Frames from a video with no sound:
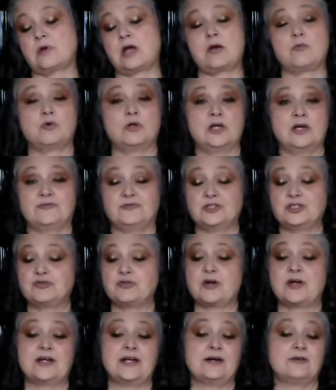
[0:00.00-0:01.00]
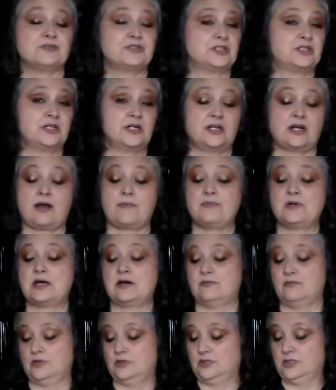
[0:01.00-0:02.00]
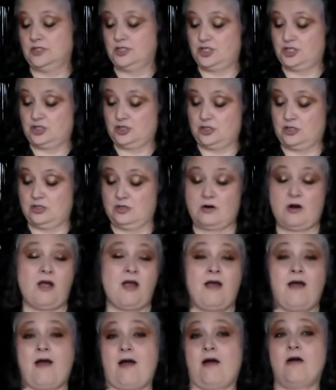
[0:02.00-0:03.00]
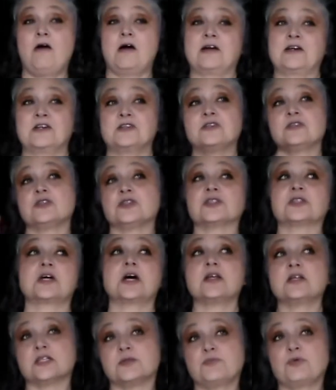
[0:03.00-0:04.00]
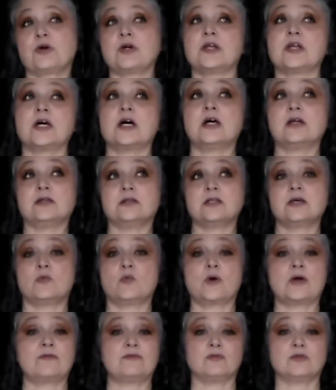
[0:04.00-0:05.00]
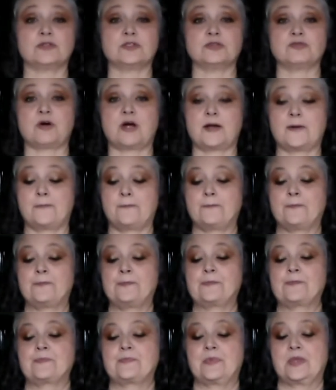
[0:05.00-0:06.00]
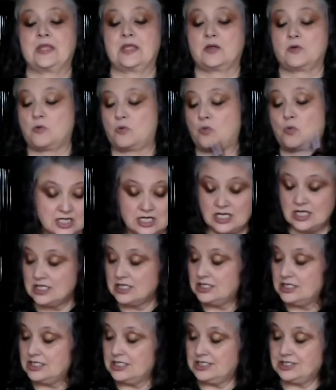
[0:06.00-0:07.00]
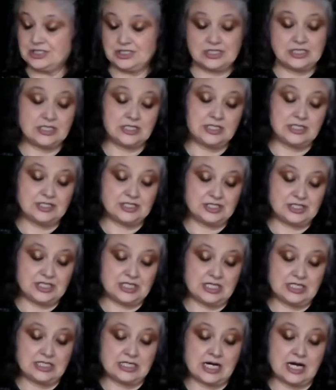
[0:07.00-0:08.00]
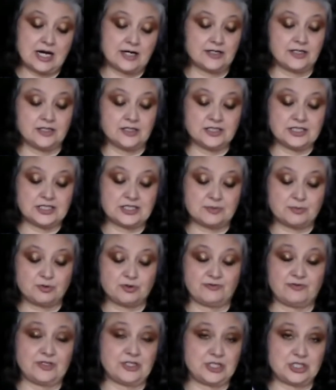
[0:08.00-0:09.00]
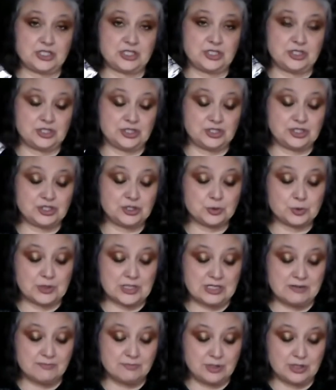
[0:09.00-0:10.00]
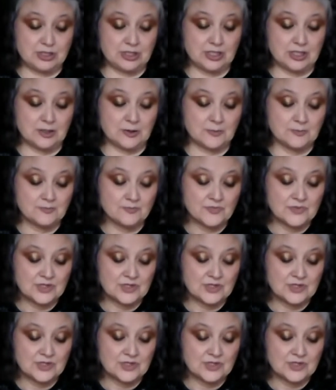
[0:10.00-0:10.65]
I will have to try it out tonight. I'm not really sure. Uh, I guess you just kind of spray it on and then wait for it to dry. This is the Goddess Provisions Dream Pillow.